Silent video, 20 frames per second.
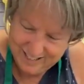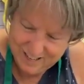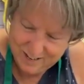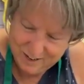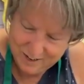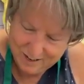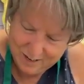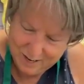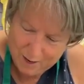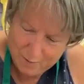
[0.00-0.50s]
She's
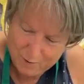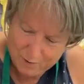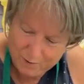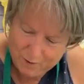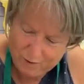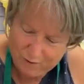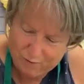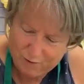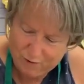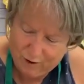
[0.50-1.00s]
here to keep
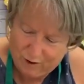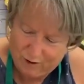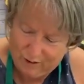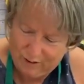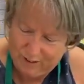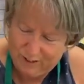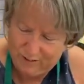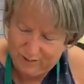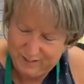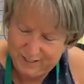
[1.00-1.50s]
it real for
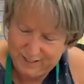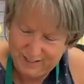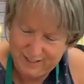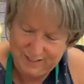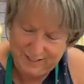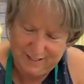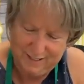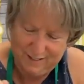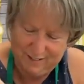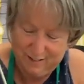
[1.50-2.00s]
all of us.
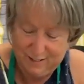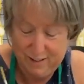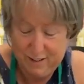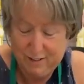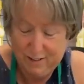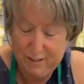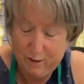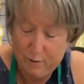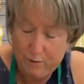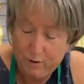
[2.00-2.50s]

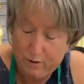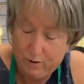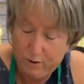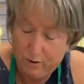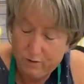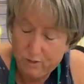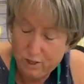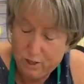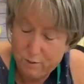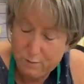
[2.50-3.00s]
Well, hey, we
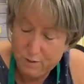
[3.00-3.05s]
all have